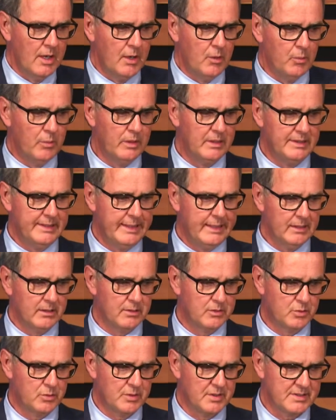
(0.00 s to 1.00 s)
will
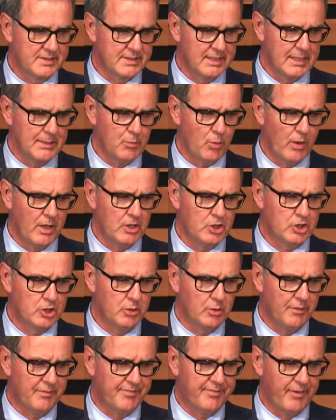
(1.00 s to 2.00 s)
yield to the same
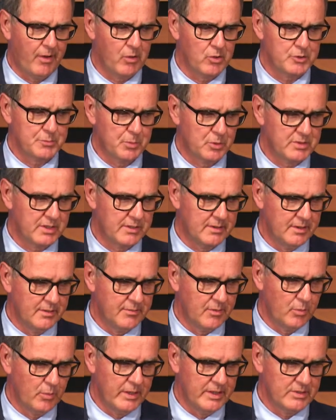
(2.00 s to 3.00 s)
ratio of false positive
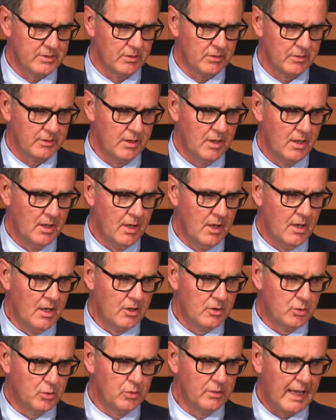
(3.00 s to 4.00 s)
result
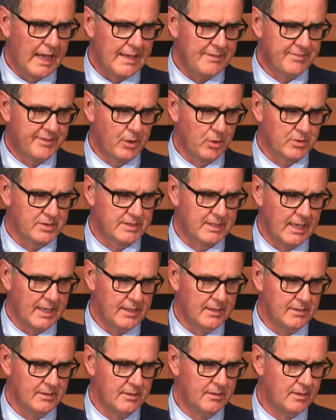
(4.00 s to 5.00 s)
to life years
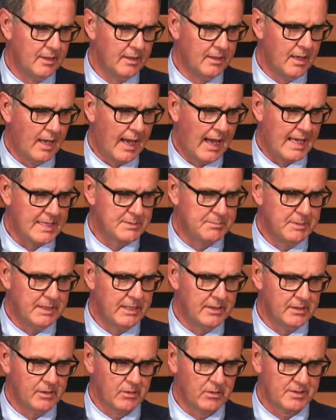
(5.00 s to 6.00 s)
gain as
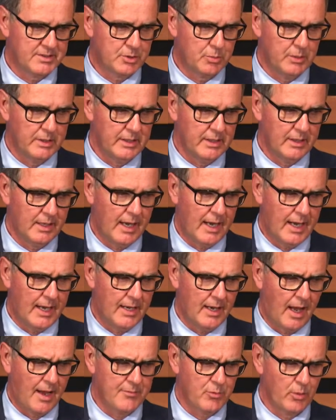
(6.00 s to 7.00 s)
biennial screening
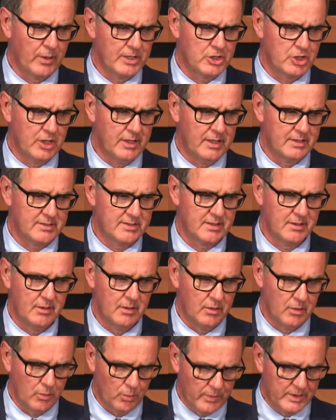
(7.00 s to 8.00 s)
average is
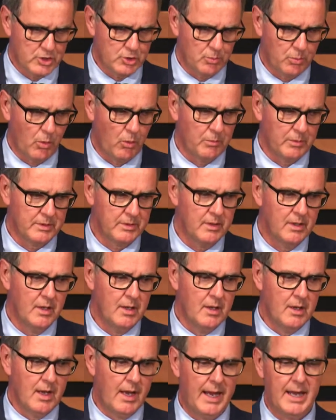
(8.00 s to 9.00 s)
a rich woman
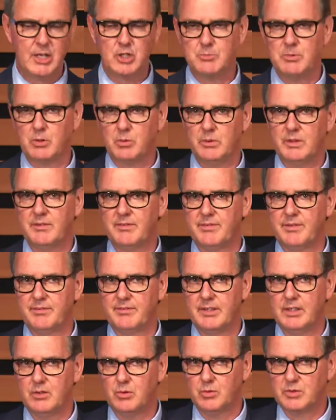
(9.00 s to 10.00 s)
aged between
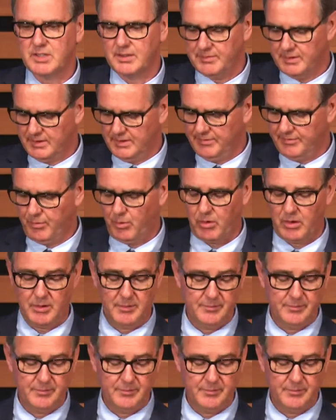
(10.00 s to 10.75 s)
50 to 74.